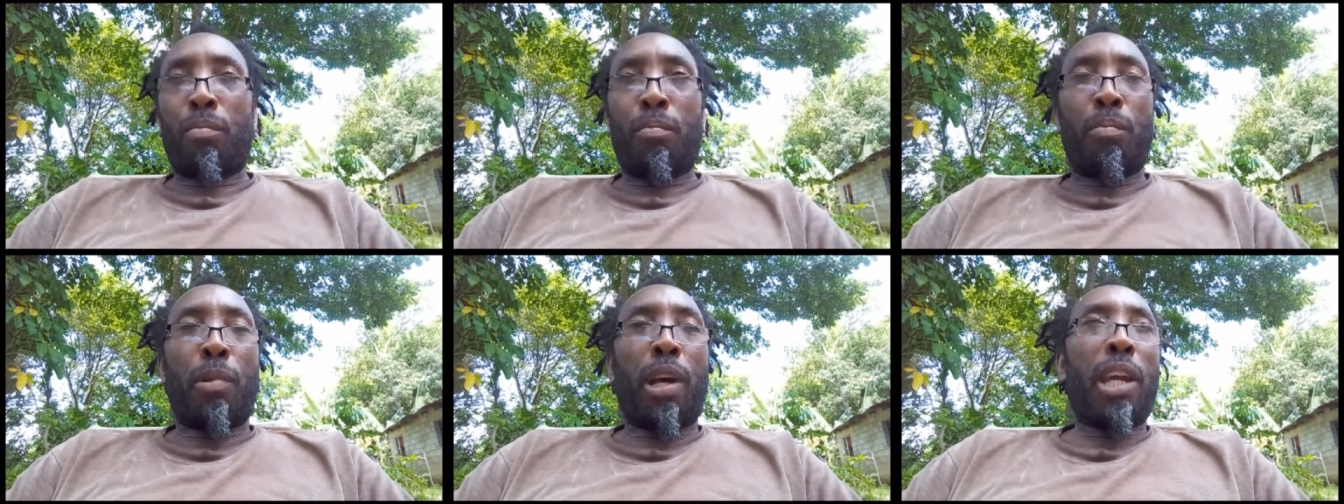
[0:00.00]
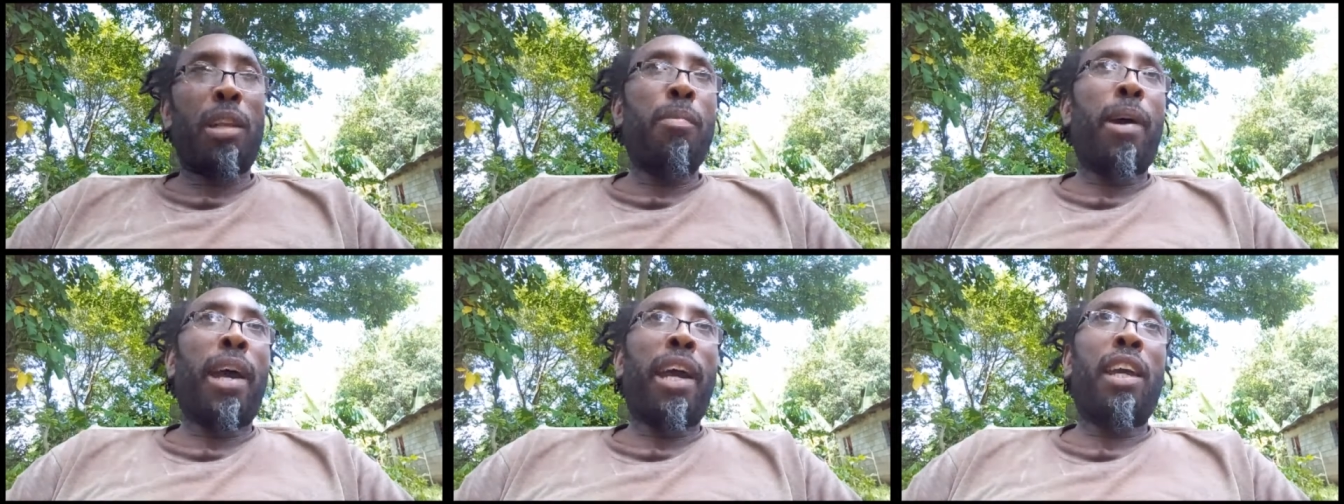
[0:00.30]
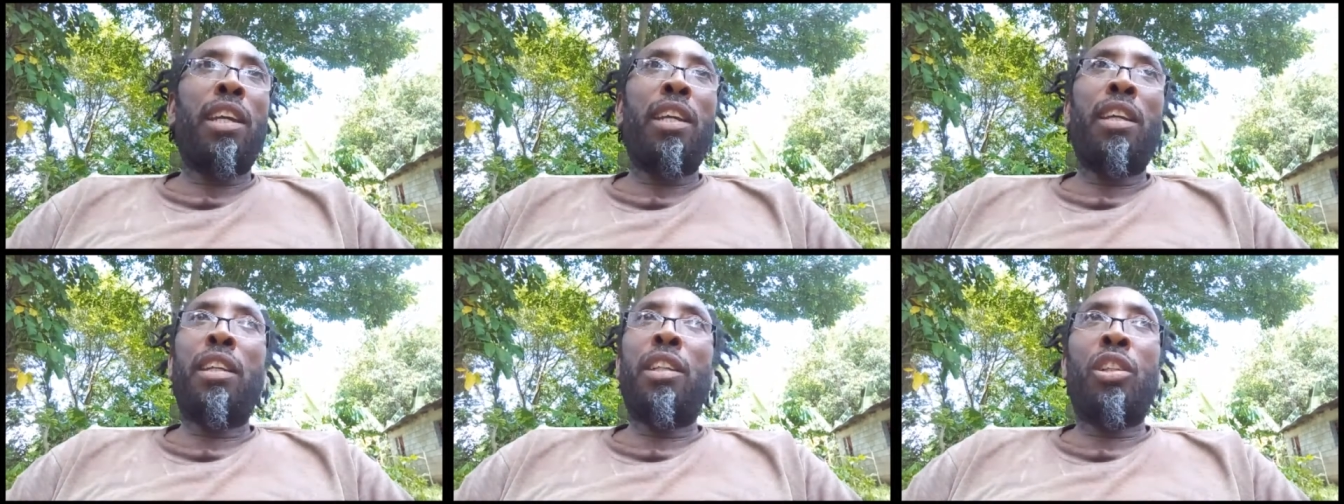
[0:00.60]
Buy it
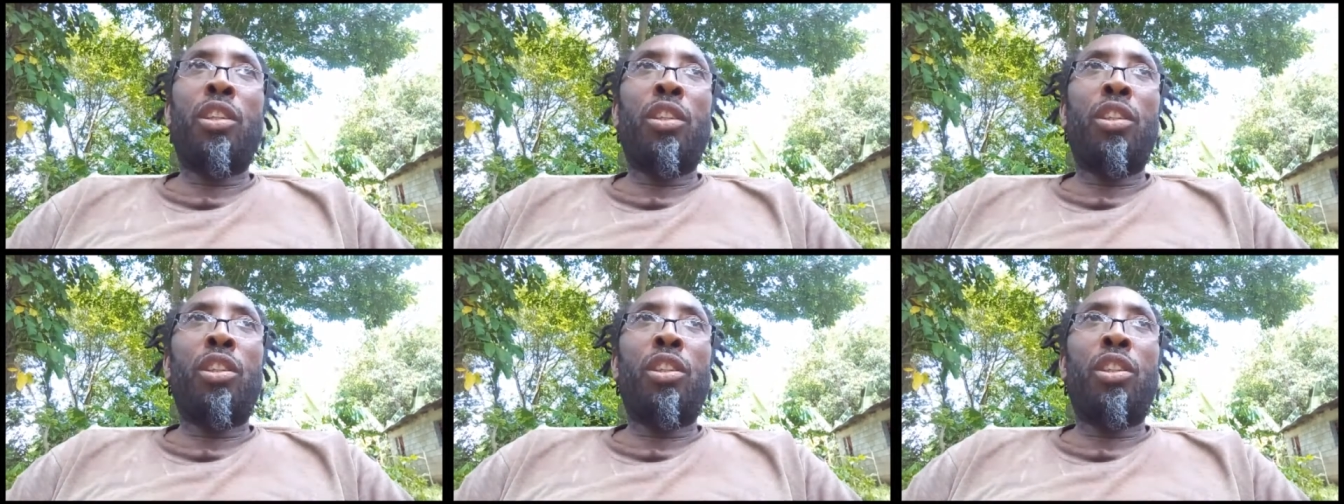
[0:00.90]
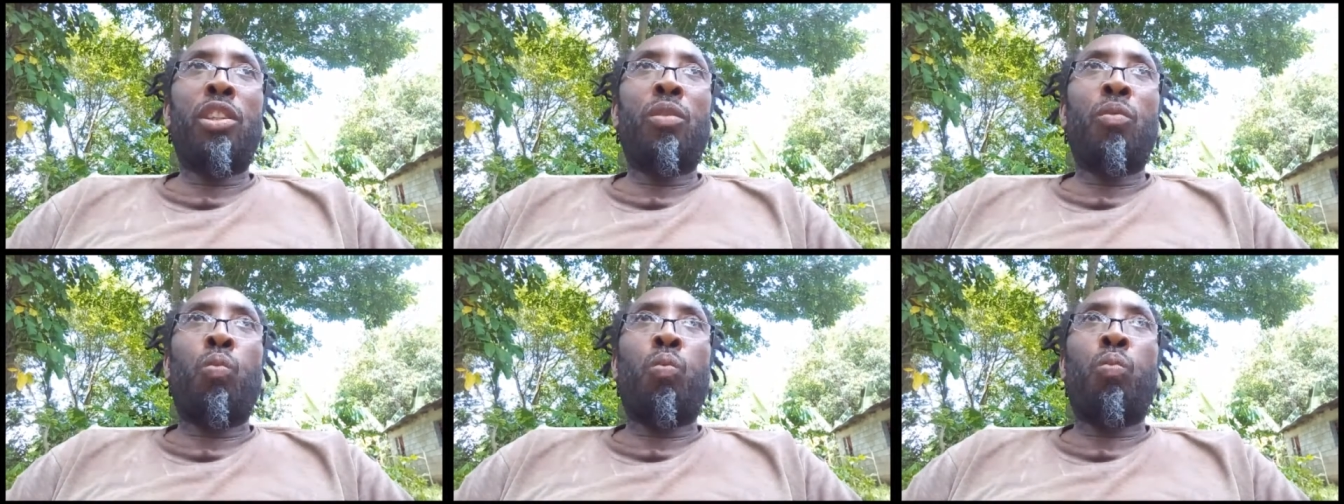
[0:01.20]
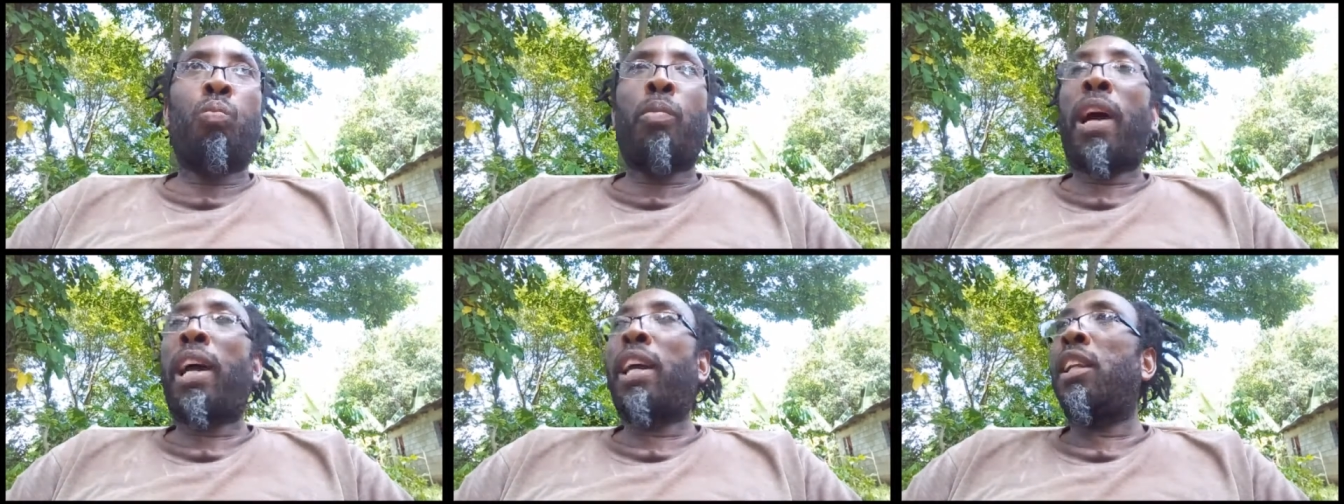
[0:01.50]
by
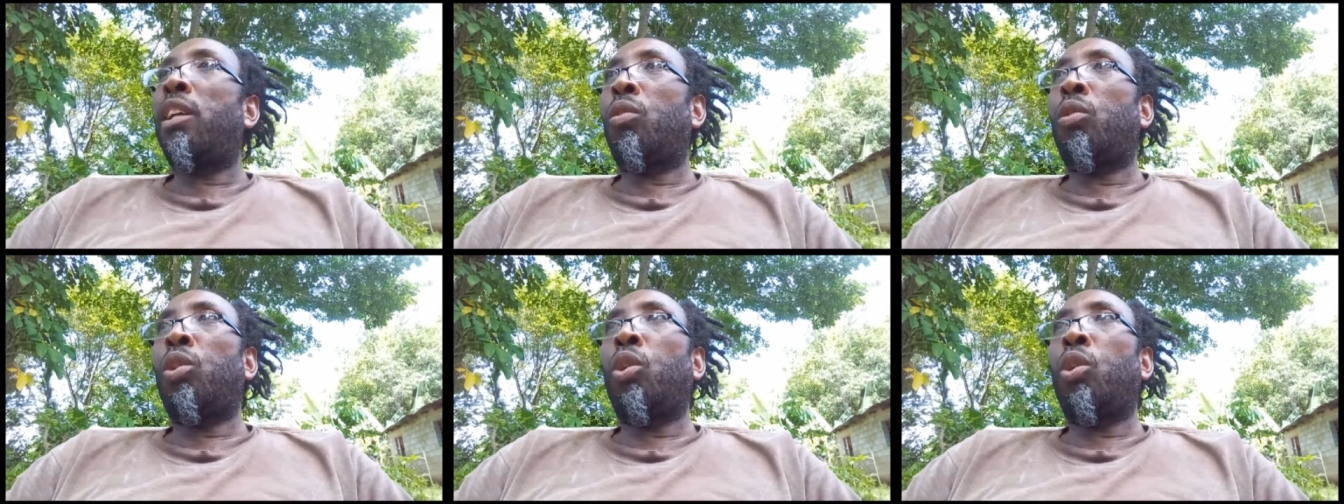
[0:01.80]
by the,